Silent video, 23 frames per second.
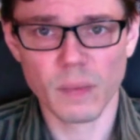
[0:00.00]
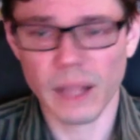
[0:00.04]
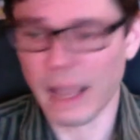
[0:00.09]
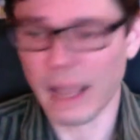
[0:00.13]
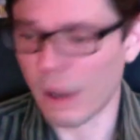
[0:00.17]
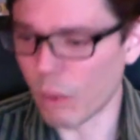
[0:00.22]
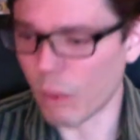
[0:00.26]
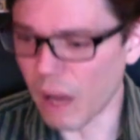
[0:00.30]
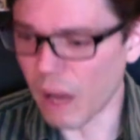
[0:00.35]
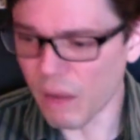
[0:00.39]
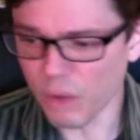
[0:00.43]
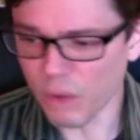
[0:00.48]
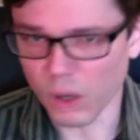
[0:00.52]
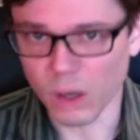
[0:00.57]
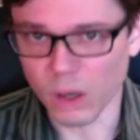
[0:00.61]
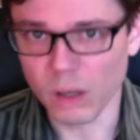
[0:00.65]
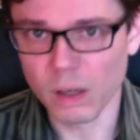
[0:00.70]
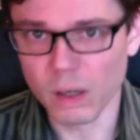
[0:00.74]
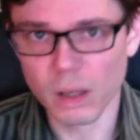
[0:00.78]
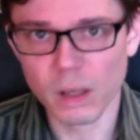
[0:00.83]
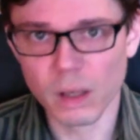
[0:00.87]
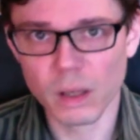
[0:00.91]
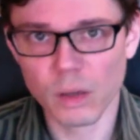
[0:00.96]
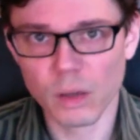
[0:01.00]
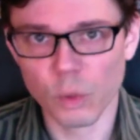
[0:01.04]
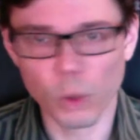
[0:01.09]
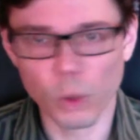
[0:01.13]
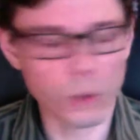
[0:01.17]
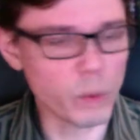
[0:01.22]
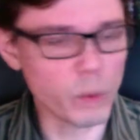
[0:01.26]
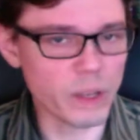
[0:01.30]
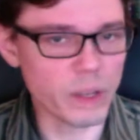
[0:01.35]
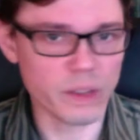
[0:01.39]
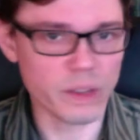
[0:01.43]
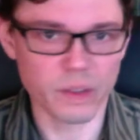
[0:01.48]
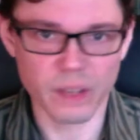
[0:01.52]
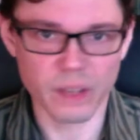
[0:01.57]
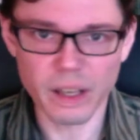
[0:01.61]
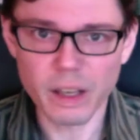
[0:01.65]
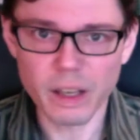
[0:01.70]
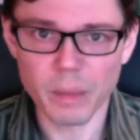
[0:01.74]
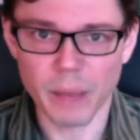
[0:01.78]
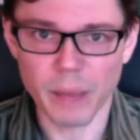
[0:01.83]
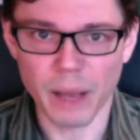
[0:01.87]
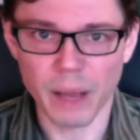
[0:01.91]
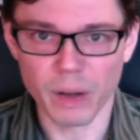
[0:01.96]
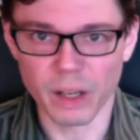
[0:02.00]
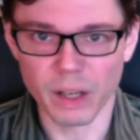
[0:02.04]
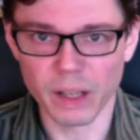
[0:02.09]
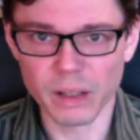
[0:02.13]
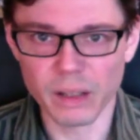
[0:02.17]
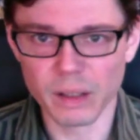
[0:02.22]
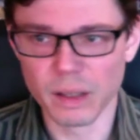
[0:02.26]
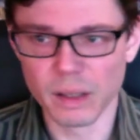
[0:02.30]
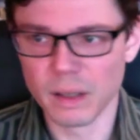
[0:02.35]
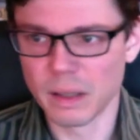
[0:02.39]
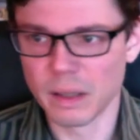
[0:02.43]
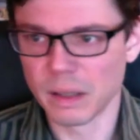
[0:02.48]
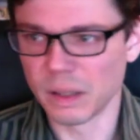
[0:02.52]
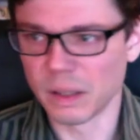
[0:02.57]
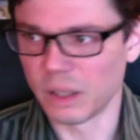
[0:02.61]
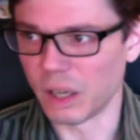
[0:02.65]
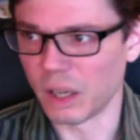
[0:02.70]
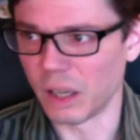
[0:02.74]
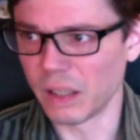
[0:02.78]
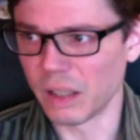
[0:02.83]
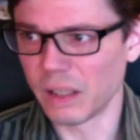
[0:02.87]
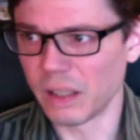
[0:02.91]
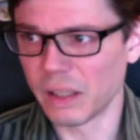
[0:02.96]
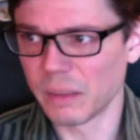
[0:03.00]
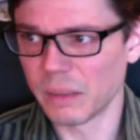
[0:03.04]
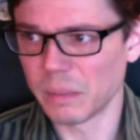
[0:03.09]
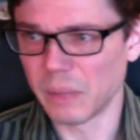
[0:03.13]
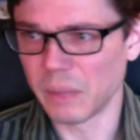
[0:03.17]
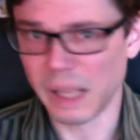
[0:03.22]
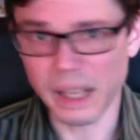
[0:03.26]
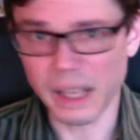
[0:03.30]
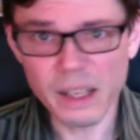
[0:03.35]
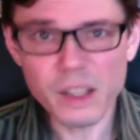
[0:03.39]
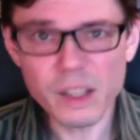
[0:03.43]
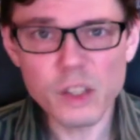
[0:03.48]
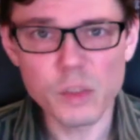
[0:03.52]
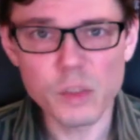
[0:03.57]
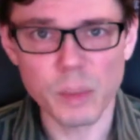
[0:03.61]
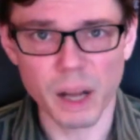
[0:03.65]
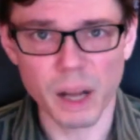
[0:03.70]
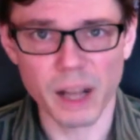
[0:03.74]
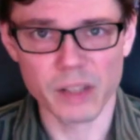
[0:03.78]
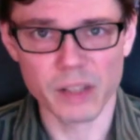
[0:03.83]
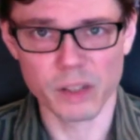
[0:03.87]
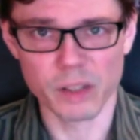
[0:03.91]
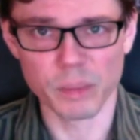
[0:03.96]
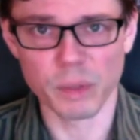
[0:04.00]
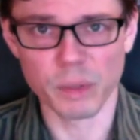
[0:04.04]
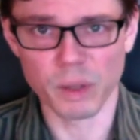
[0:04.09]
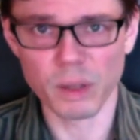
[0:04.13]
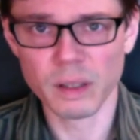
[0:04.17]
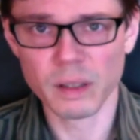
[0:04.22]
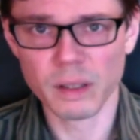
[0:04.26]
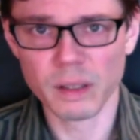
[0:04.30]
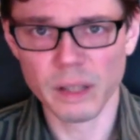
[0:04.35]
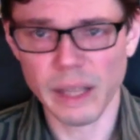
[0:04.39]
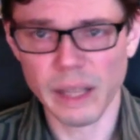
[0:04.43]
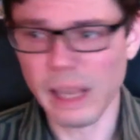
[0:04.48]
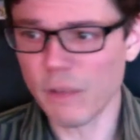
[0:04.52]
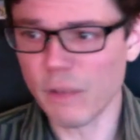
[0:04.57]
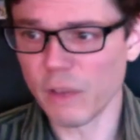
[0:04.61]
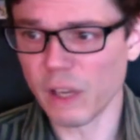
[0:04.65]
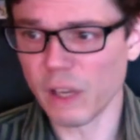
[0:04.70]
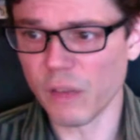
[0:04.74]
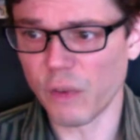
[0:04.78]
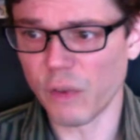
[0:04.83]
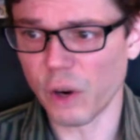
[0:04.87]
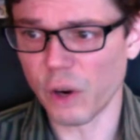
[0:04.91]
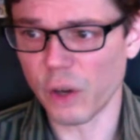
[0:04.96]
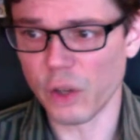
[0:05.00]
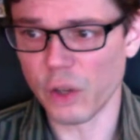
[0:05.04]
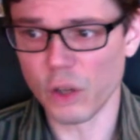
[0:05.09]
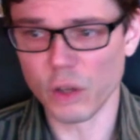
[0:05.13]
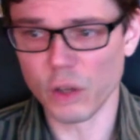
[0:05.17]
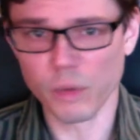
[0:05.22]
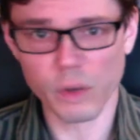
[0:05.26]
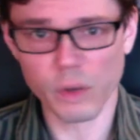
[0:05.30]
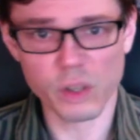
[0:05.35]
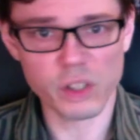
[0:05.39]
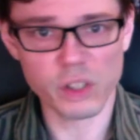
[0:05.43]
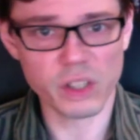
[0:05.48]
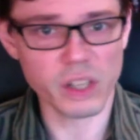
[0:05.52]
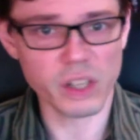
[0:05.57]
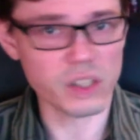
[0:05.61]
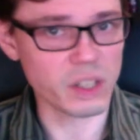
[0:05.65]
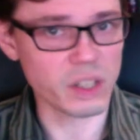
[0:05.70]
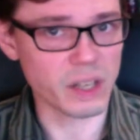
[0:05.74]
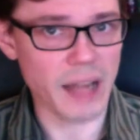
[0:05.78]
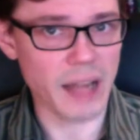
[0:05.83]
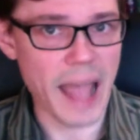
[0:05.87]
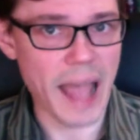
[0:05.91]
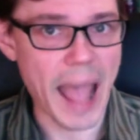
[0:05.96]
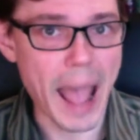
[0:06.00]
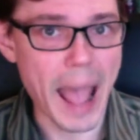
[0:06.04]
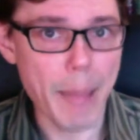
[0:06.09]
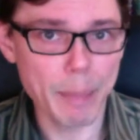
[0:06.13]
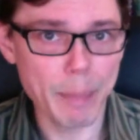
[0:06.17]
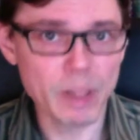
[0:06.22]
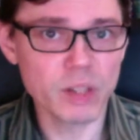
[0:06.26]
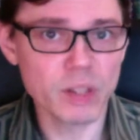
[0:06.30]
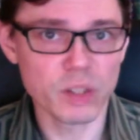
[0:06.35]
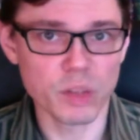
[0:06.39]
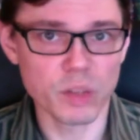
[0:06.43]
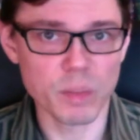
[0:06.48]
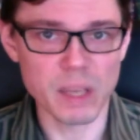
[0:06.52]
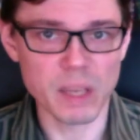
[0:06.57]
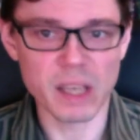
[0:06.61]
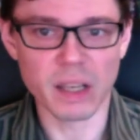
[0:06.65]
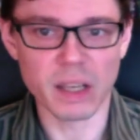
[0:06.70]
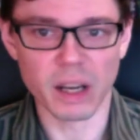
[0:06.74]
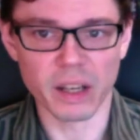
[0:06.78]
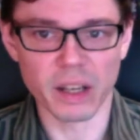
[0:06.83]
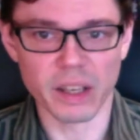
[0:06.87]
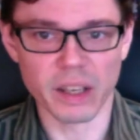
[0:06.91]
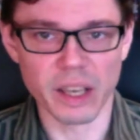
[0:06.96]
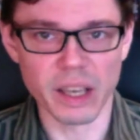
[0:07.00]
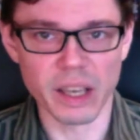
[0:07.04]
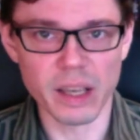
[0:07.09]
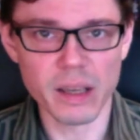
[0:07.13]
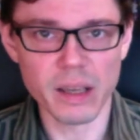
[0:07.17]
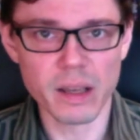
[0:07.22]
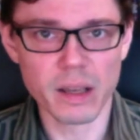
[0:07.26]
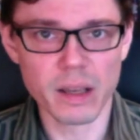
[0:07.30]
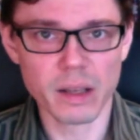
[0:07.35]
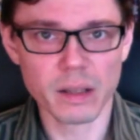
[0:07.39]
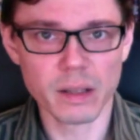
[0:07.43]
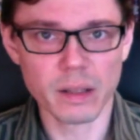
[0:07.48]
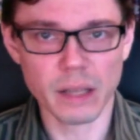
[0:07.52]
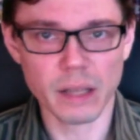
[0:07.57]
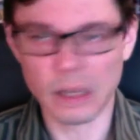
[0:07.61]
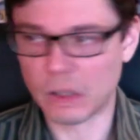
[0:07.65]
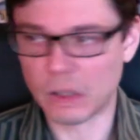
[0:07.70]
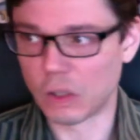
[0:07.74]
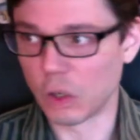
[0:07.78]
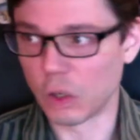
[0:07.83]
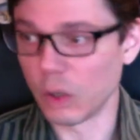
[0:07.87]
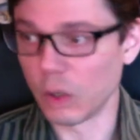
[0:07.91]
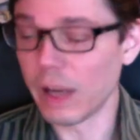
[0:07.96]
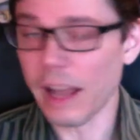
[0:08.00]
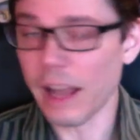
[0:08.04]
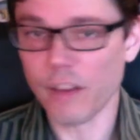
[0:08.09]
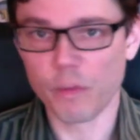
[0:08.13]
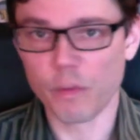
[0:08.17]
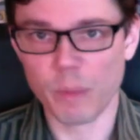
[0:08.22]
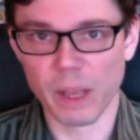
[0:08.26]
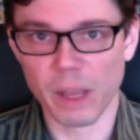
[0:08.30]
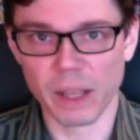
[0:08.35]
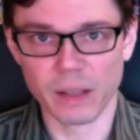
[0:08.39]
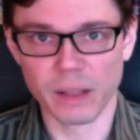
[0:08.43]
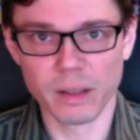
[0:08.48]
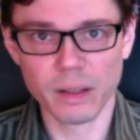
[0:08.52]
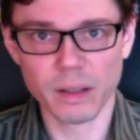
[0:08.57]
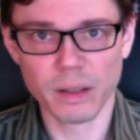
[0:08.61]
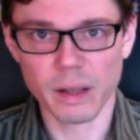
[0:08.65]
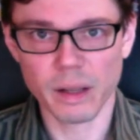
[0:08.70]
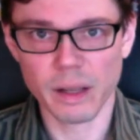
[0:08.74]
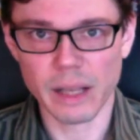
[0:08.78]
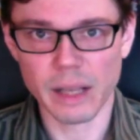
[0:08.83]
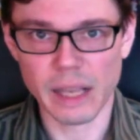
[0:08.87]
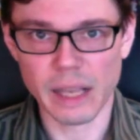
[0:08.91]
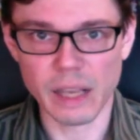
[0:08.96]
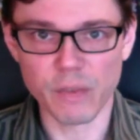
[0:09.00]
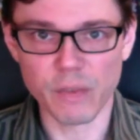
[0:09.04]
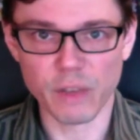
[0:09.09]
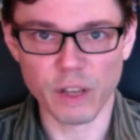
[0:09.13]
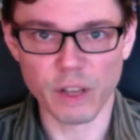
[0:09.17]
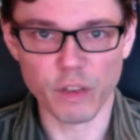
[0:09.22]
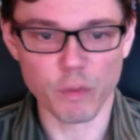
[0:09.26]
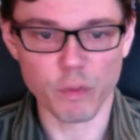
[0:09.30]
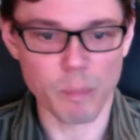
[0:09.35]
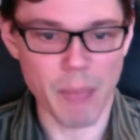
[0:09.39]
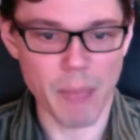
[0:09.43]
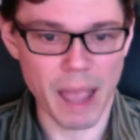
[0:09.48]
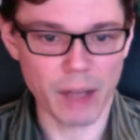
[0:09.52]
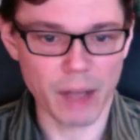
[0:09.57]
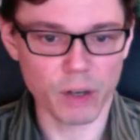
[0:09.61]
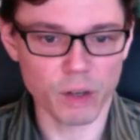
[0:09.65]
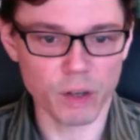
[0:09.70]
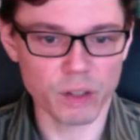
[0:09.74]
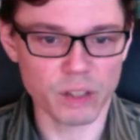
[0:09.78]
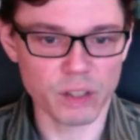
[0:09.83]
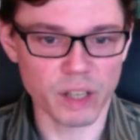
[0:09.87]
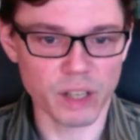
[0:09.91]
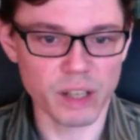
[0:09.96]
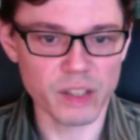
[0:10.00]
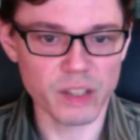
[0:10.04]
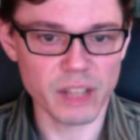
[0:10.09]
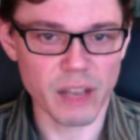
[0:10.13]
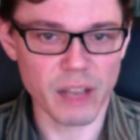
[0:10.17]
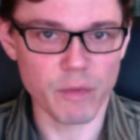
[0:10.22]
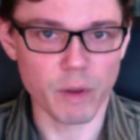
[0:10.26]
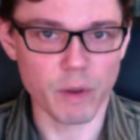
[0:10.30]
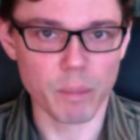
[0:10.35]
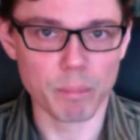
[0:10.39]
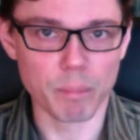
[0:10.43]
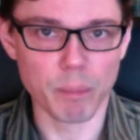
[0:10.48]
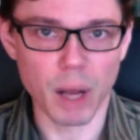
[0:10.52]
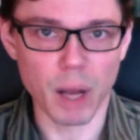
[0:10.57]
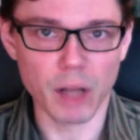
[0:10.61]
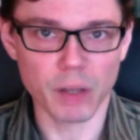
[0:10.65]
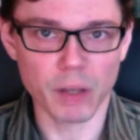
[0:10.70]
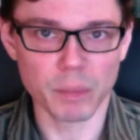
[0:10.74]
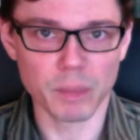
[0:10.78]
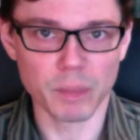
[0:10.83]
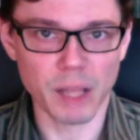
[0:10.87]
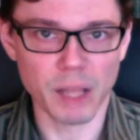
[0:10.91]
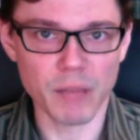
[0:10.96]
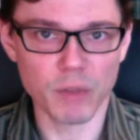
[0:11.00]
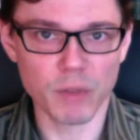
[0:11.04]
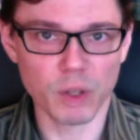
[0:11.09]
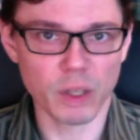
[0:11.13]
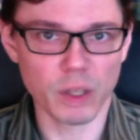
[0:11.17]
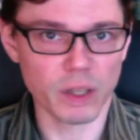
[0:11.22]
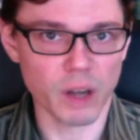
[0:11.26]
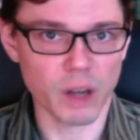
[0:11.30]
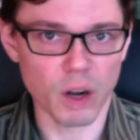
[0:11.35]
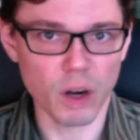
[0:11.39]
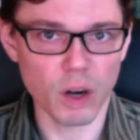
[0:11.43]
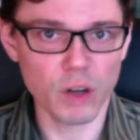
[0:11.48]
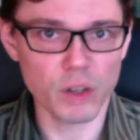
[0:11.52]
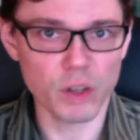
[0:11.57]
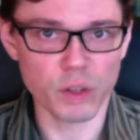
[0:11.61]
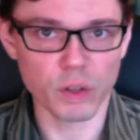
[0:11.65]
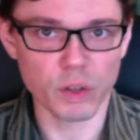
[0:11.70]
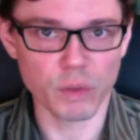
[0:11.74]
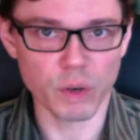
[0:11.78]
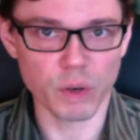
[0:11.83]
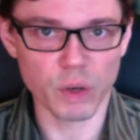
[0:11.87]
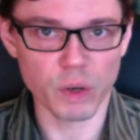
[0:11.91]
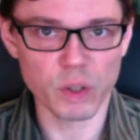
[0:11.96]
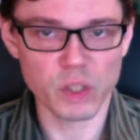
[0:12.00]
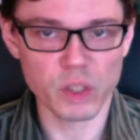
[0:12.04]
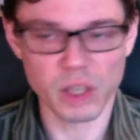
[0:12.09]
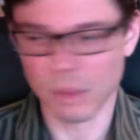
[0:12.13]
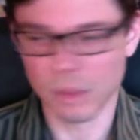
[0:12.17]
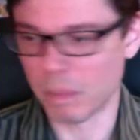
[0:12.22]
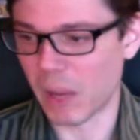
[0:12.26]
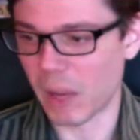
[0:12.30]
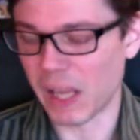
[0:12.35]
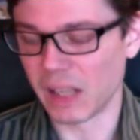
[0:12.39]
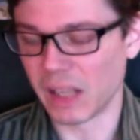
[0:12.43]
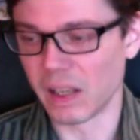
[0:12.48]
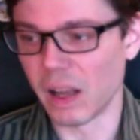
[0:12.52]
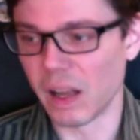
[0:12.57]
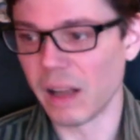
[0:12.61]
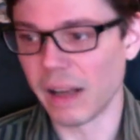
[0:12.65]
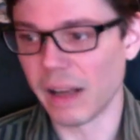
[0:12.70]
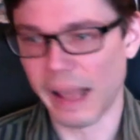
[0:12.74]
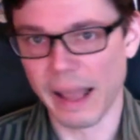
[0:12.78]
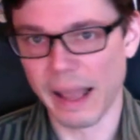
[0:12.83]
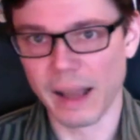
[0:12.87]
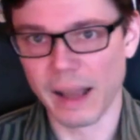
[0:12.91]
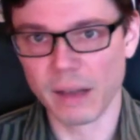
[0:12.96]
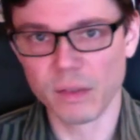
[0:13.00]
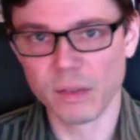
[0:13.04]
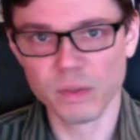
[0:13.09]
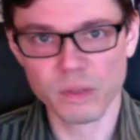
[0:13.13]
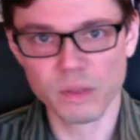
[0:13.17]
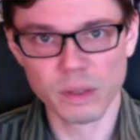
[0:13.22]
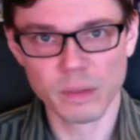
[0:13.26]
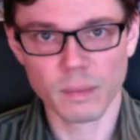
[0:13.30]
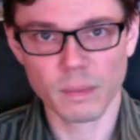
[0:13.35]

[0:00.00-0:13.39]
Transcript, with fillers: However, when we think about it, gunk is possible. Even if our universe doesn't happen to be gunky, it could have been. Even if matter does have a bottom level in our universe, it might not have.